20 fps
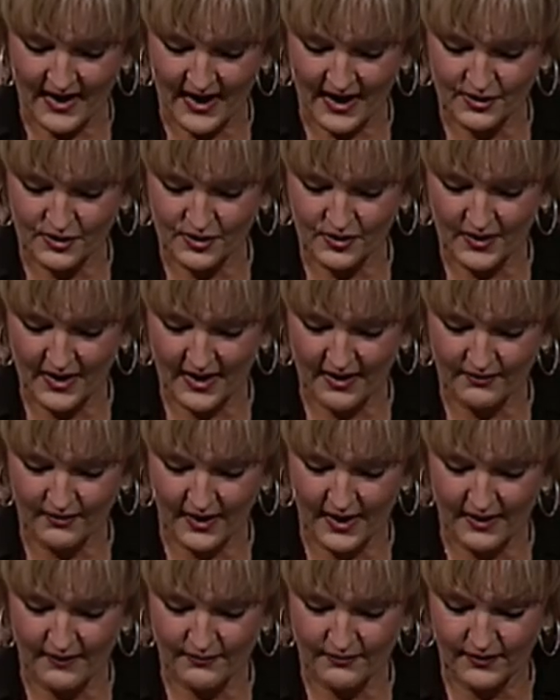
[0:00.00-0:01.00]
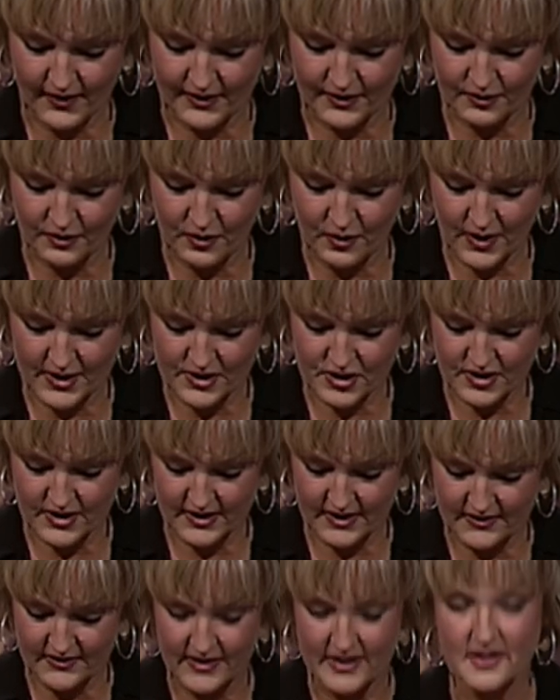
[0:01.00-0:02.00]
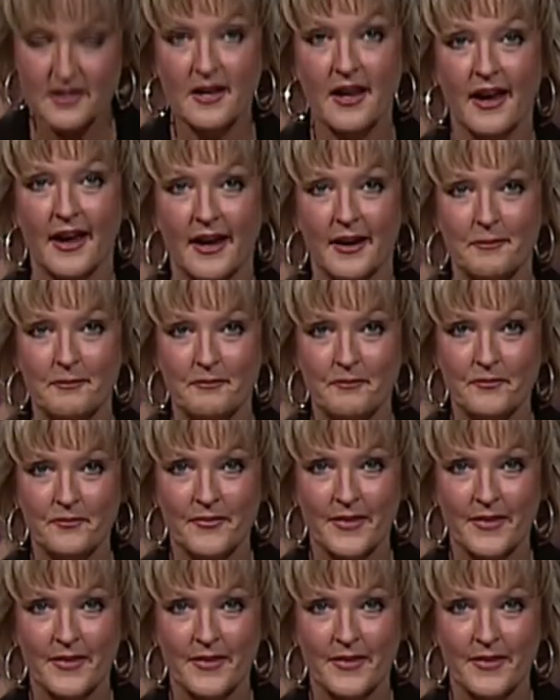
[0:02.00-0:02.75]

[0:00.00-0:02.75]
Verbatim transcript: And you have a final question in this game.